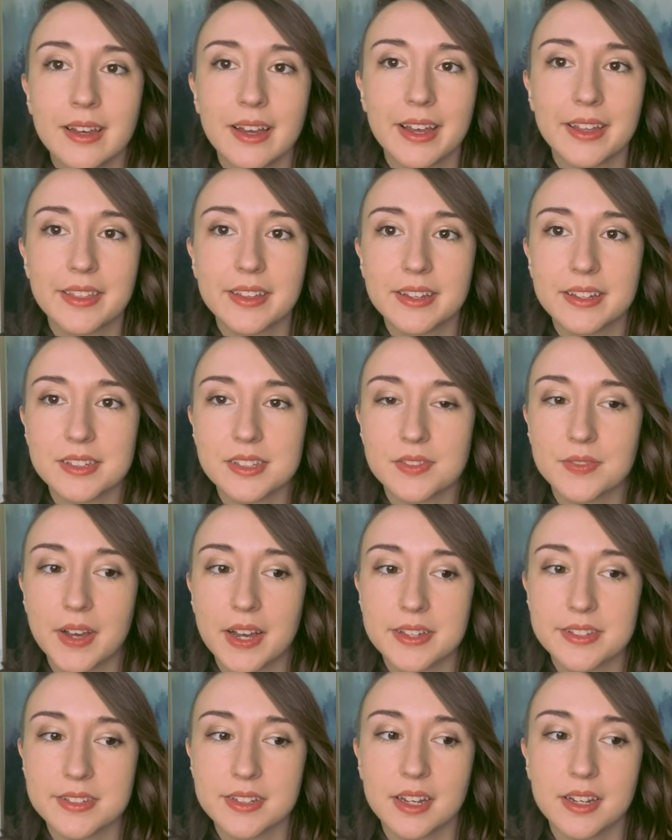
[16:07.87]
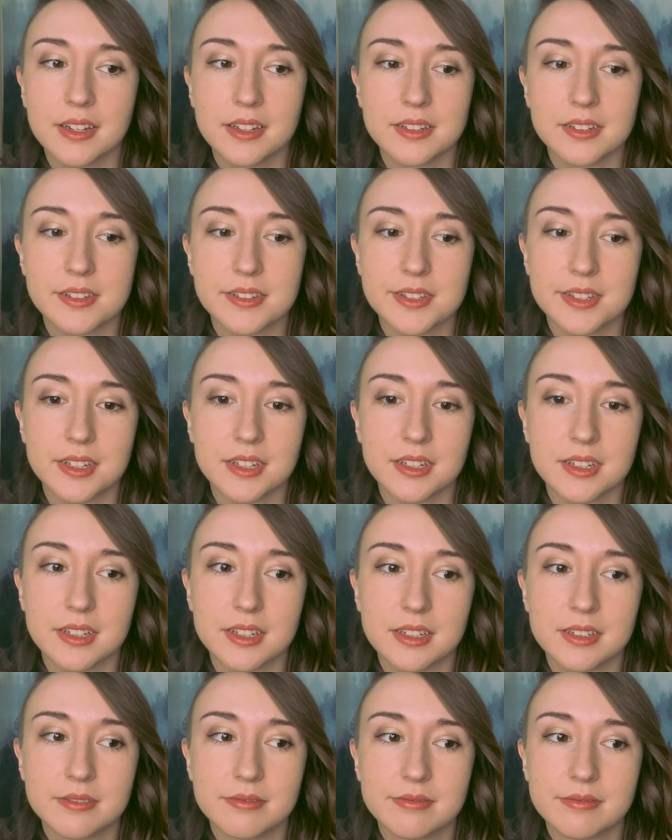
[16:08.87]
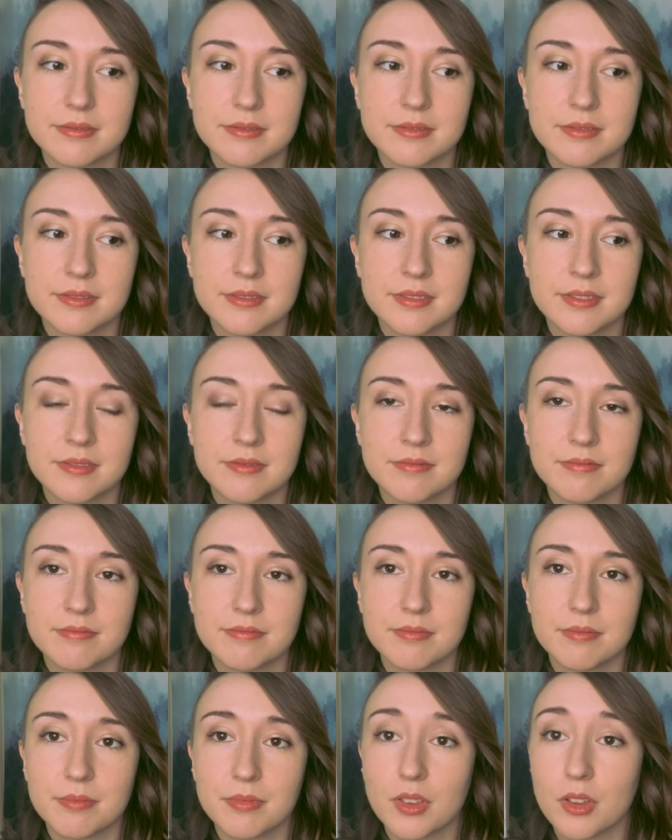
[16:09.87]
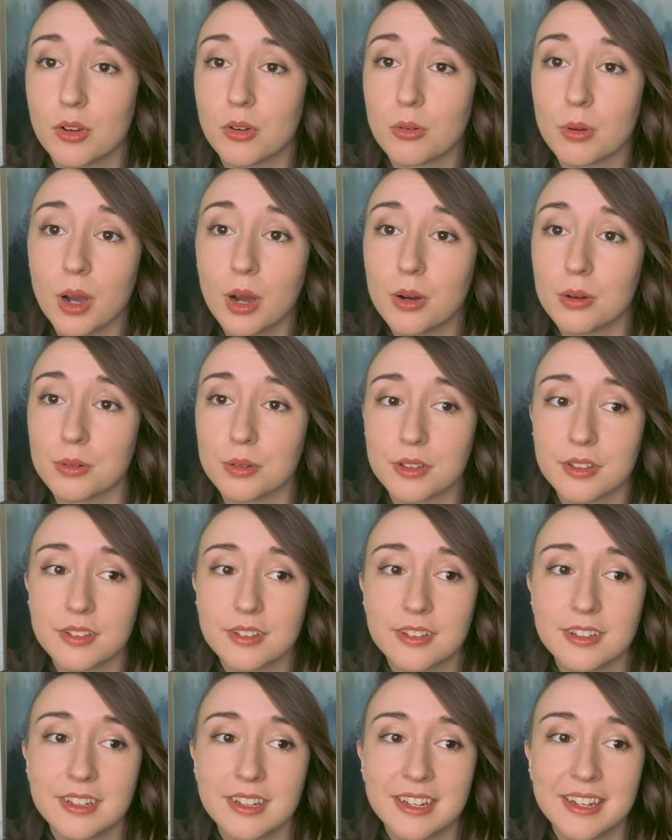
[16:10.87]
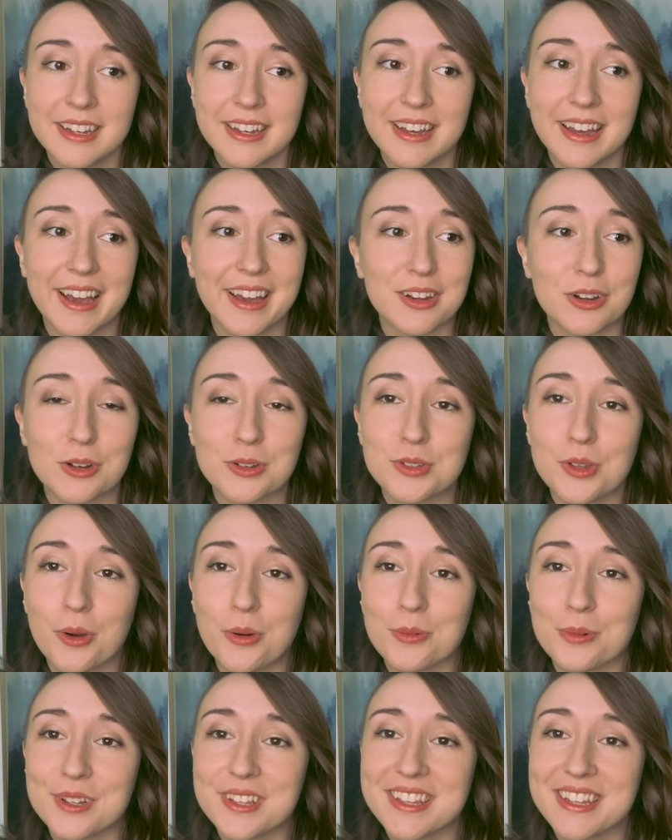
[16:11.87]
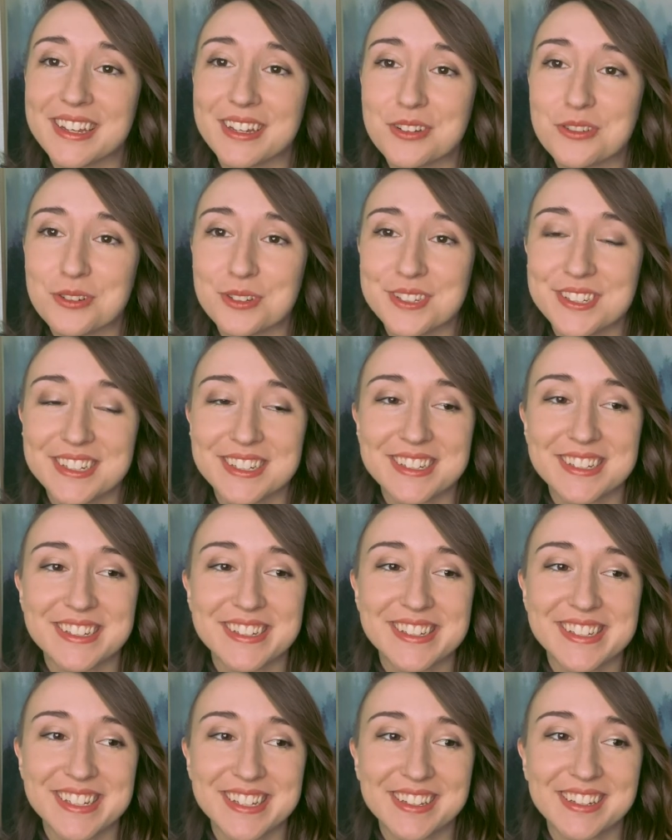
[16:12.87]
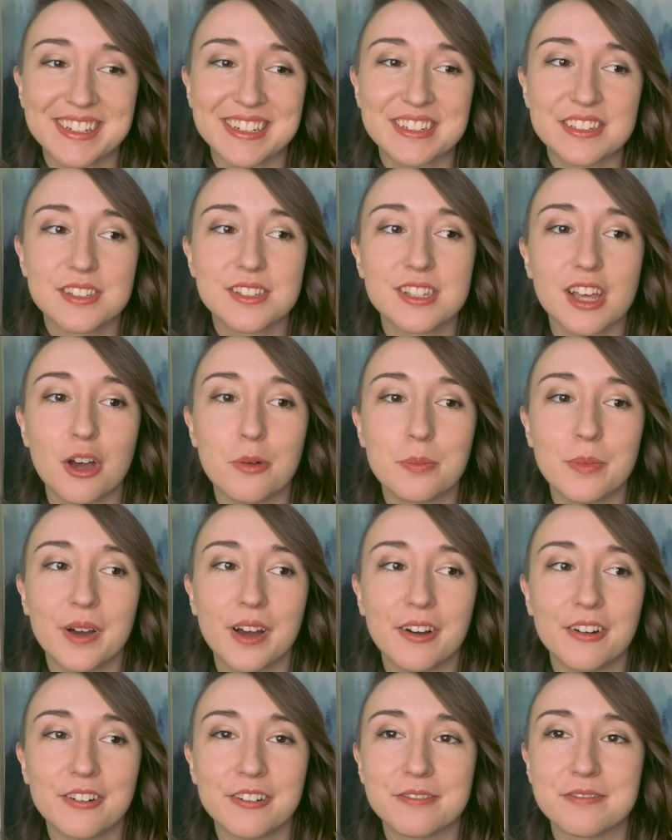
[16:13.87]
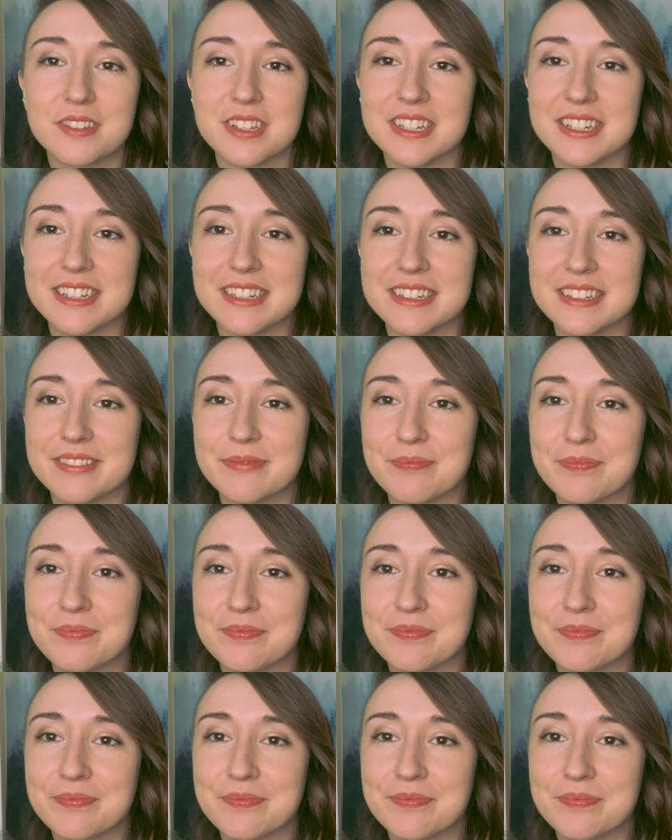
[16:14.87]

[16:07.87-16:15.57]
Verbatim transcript: I think it's fascinating to see the growth, and also really interesting to see like some of the